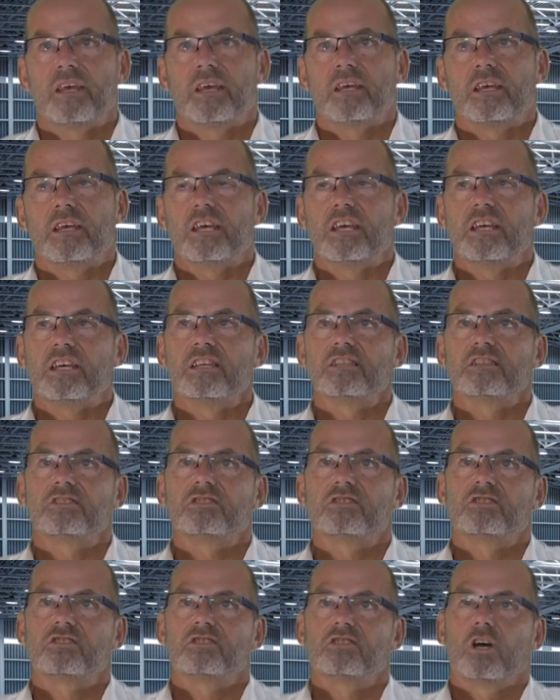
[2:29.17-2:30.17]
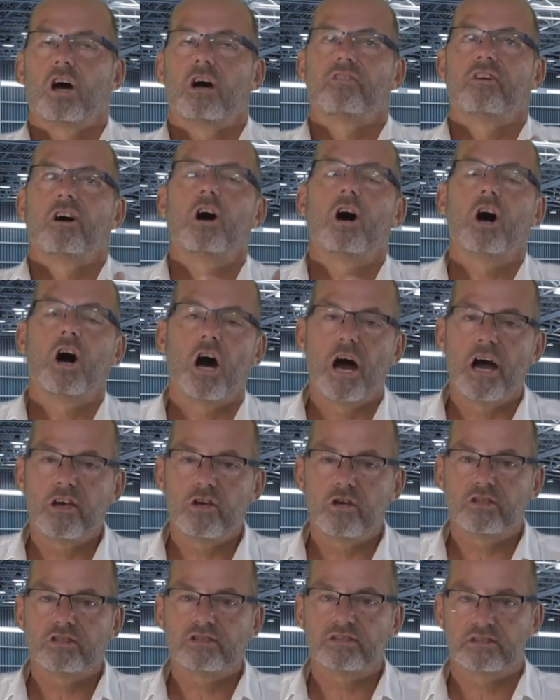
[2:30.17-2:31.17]
is of a
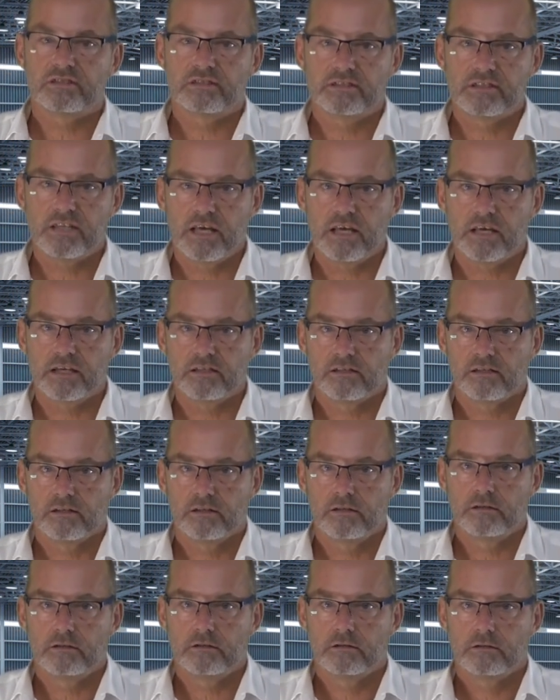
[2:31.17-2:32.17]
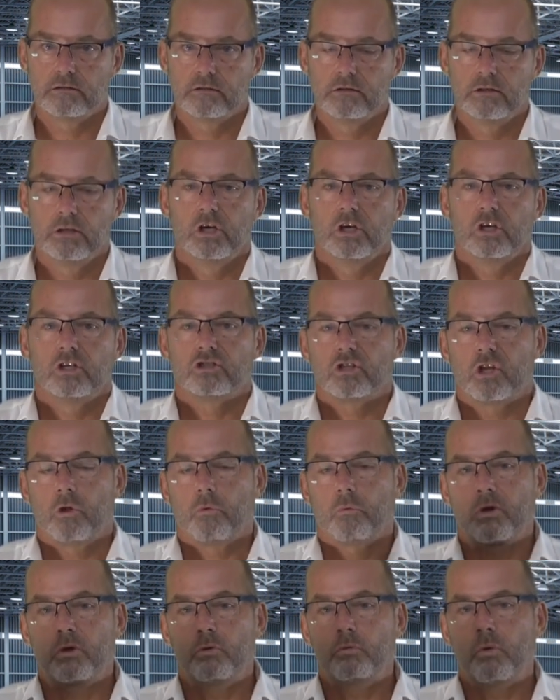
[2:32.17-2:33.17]
higher standard so that
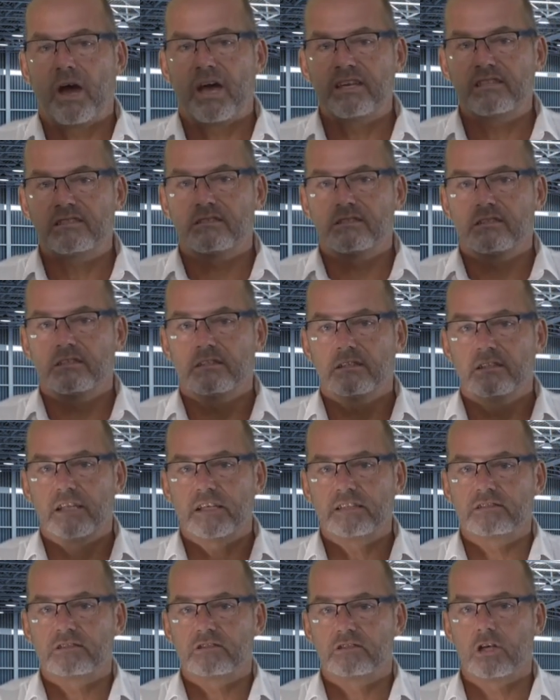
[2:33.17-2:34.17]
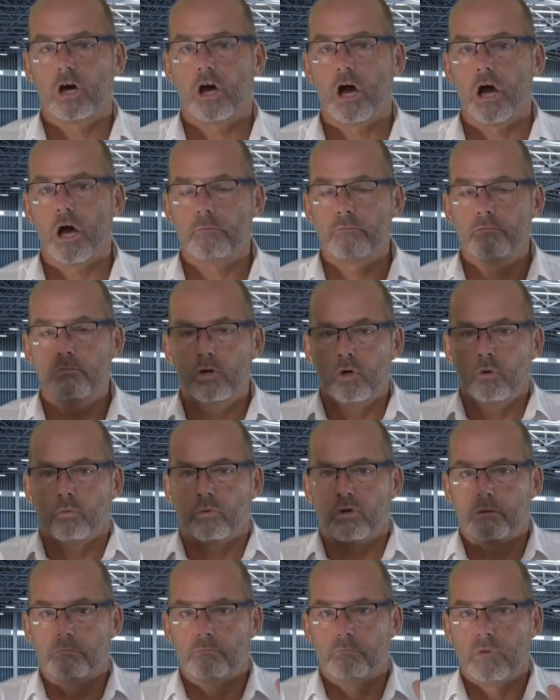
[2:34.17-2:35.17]
we waste less time,
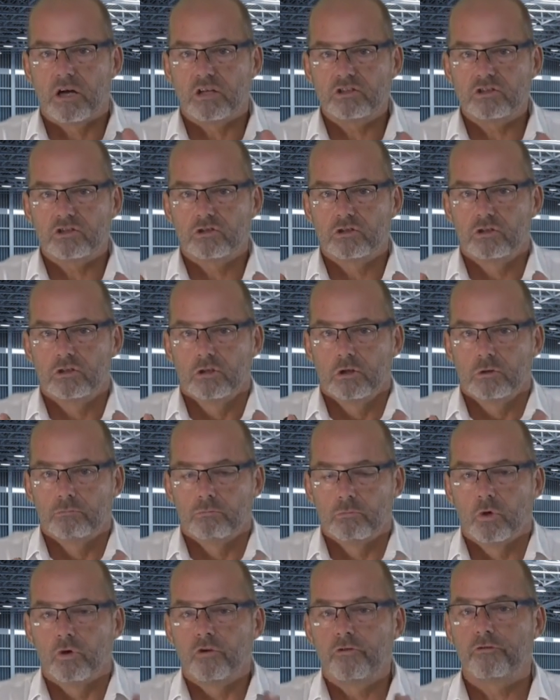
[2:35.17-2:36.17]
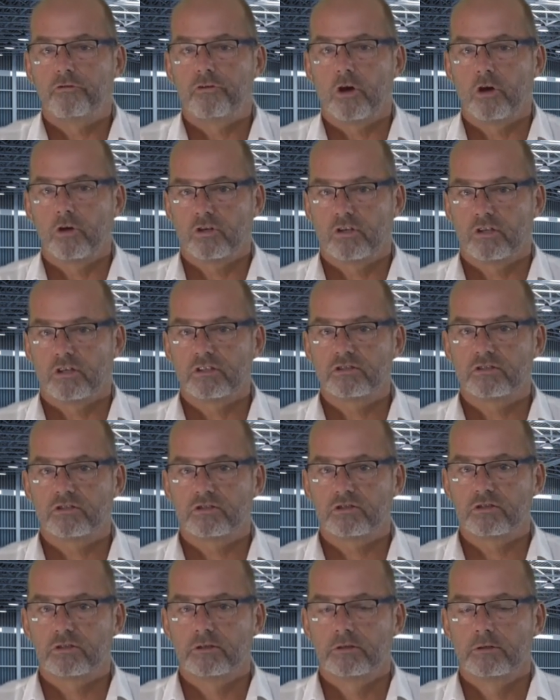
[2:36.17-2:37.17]
we are much more
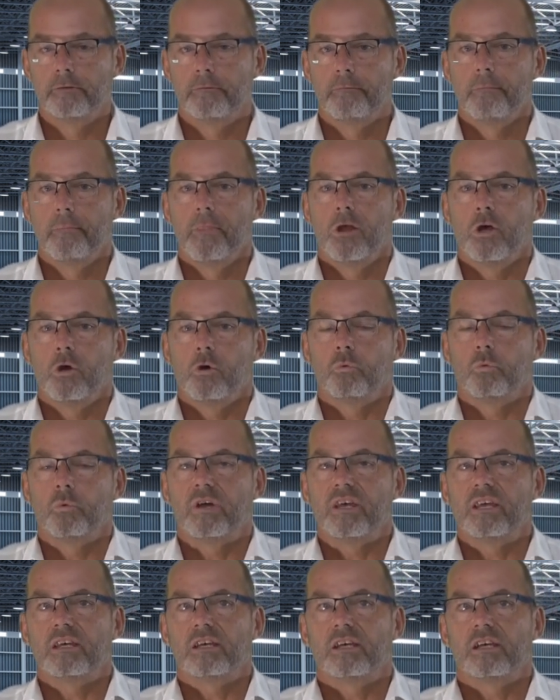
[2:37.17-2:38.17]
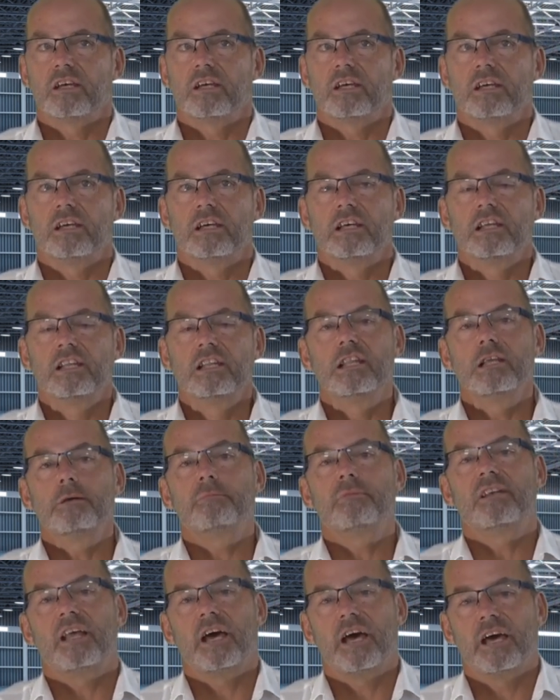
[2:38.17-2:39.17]
focused, we
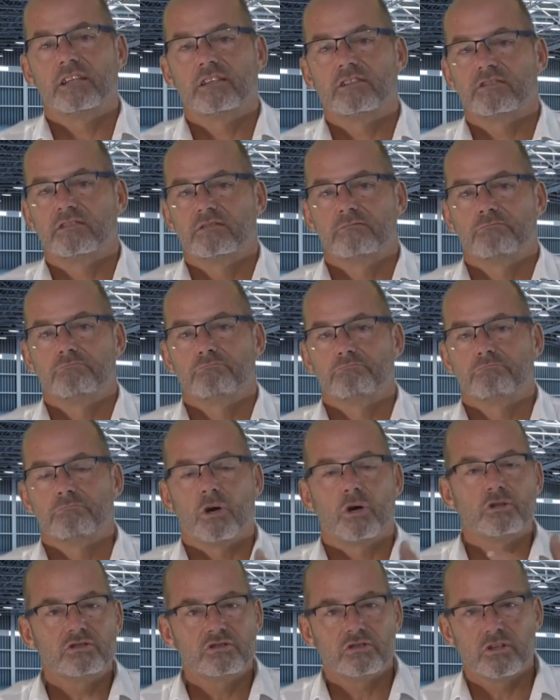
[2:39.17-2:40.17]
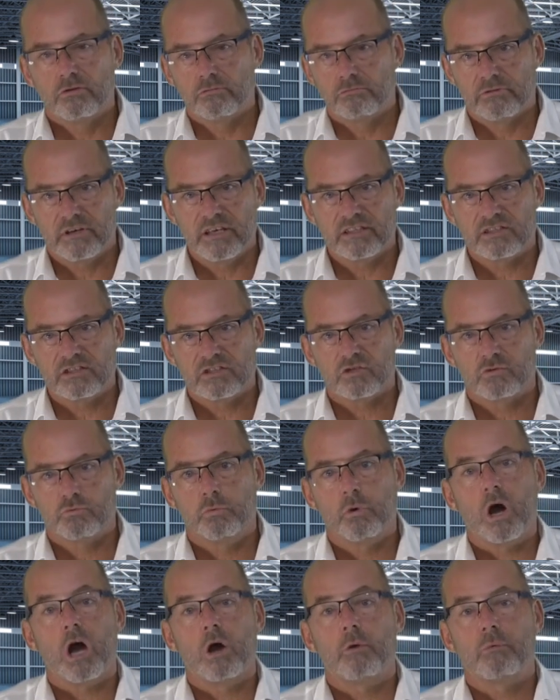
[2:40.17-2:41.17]
eliminate most of the reasons
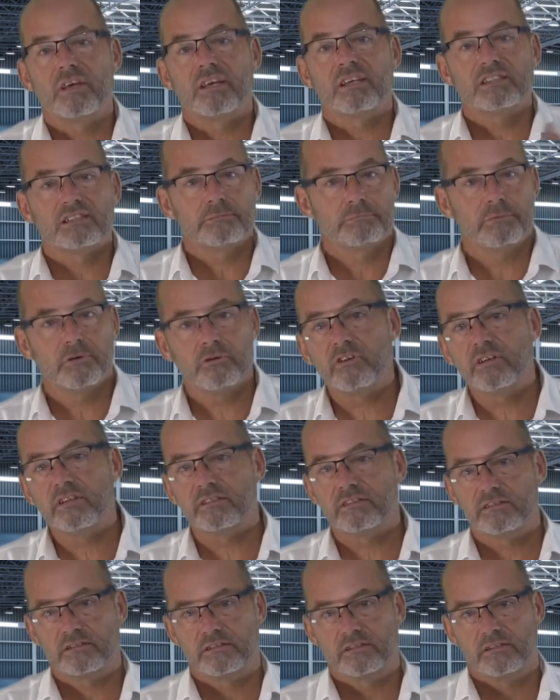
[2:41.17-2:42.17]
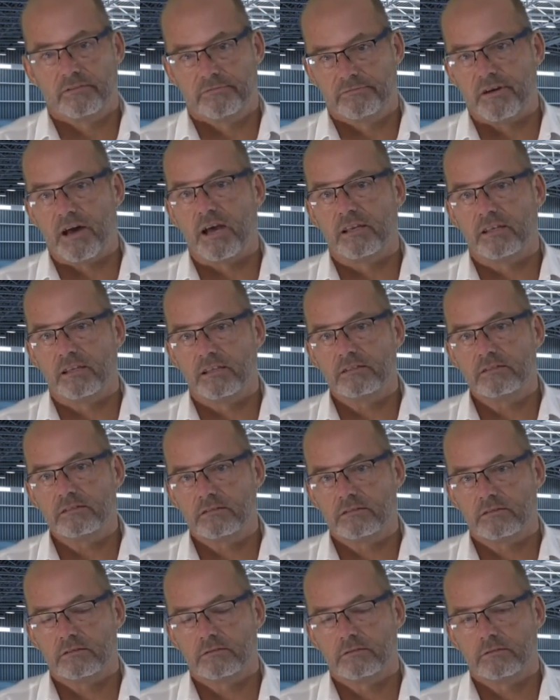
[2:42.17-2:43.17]
why we experience the
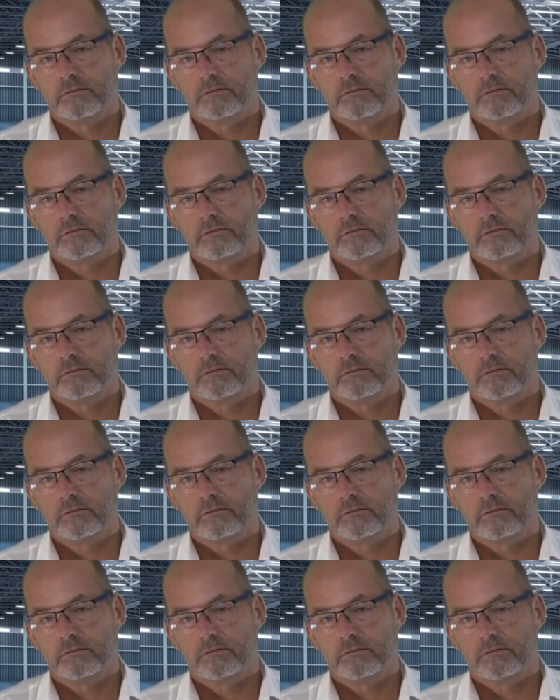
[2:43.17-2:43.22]
failures,